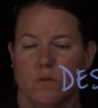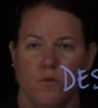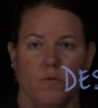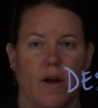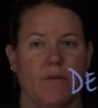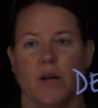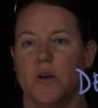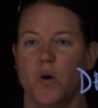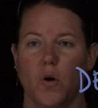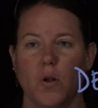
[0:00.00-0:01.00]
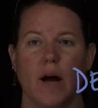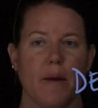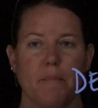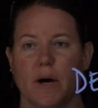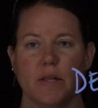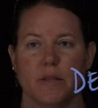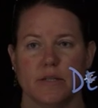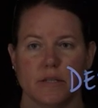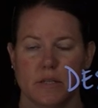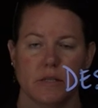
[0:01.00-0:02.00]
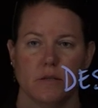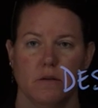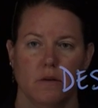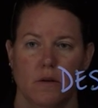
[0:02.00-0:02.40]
so having a null hypothesis,